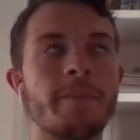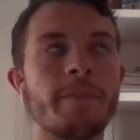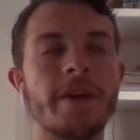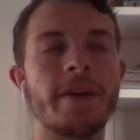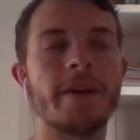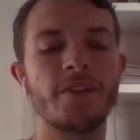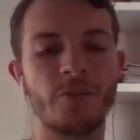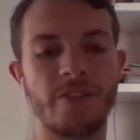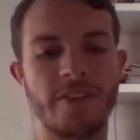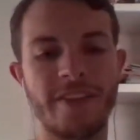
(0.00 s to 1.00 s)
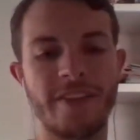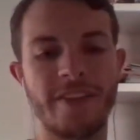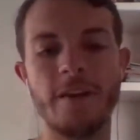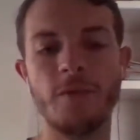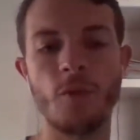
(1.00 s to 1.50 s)
being beneficial to
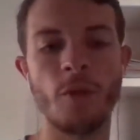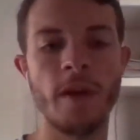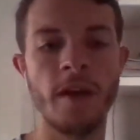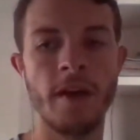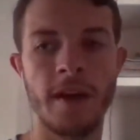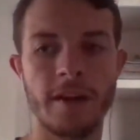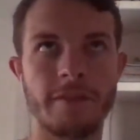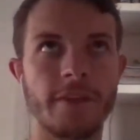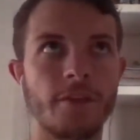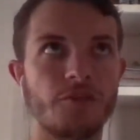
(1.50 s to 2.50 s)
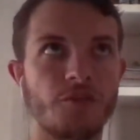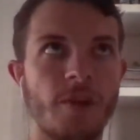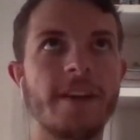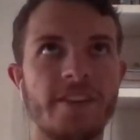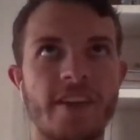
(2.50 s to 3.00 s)
that level. And if they're
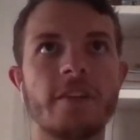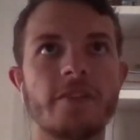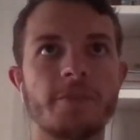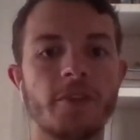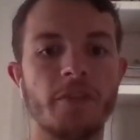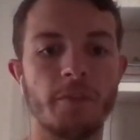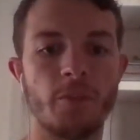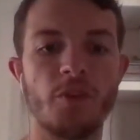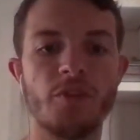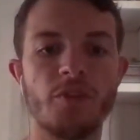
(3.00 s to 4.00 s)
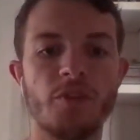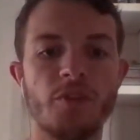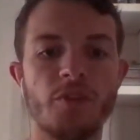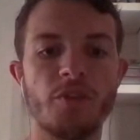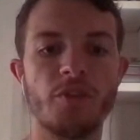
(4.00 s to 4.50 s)
trying to challenge themselves and push
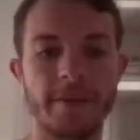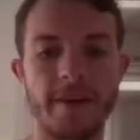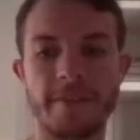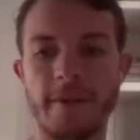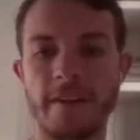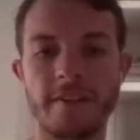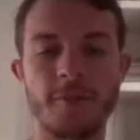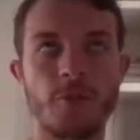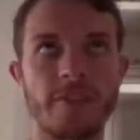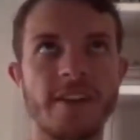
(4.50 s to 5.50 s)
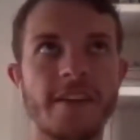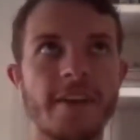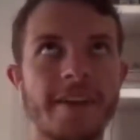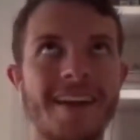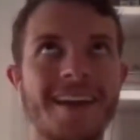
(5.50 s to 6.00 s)
themselves to be the best possible side
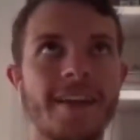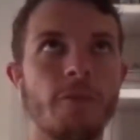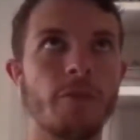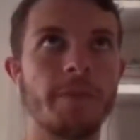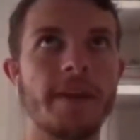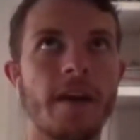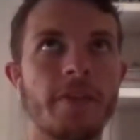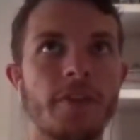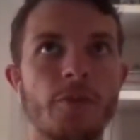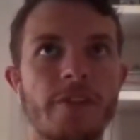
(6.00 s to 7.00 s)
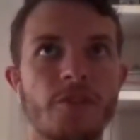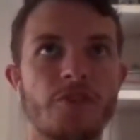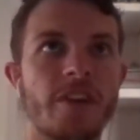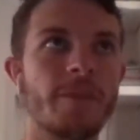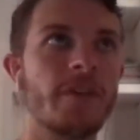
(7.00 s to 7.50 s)
they can, it would be at the USL
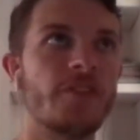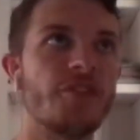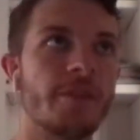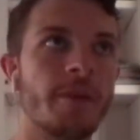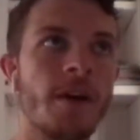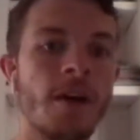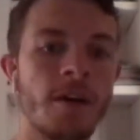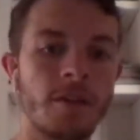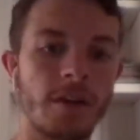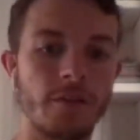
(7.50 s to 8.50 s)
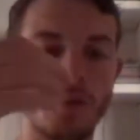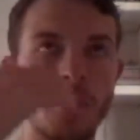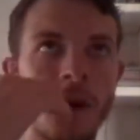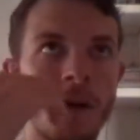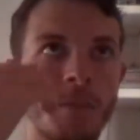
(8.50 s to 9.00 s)
Championship
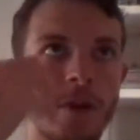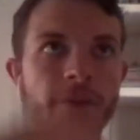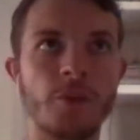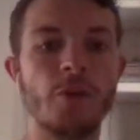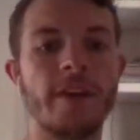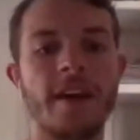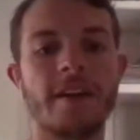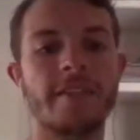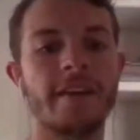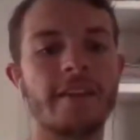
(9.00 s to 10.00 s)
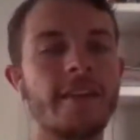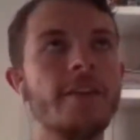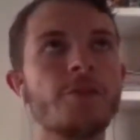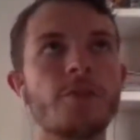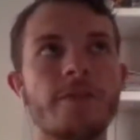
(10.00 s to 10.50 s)
level. But if you're looking at, like, say
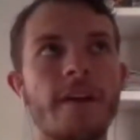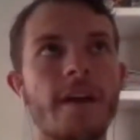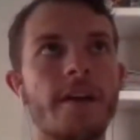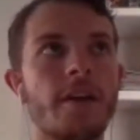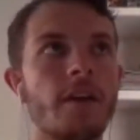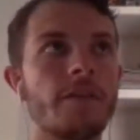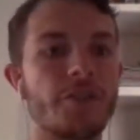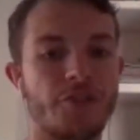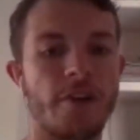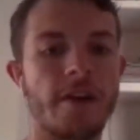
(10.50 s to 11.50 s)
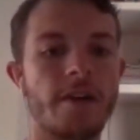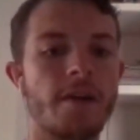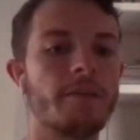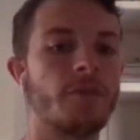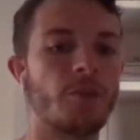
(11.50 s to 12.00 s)
you're a fan of the
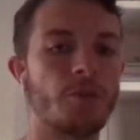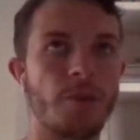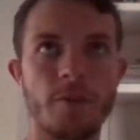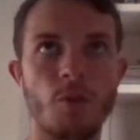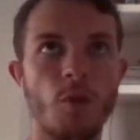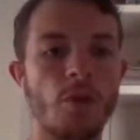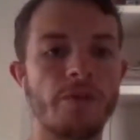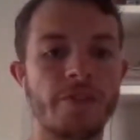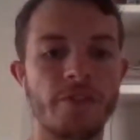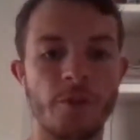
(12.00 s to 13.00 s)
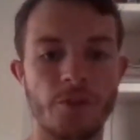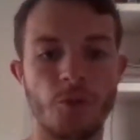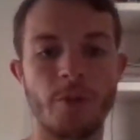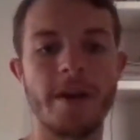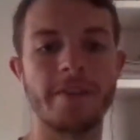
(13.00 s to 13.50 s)
Triumph or Red Wolves or
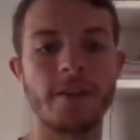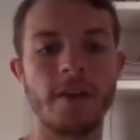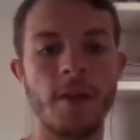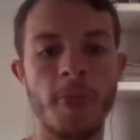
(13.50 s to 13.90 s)
Tormenta,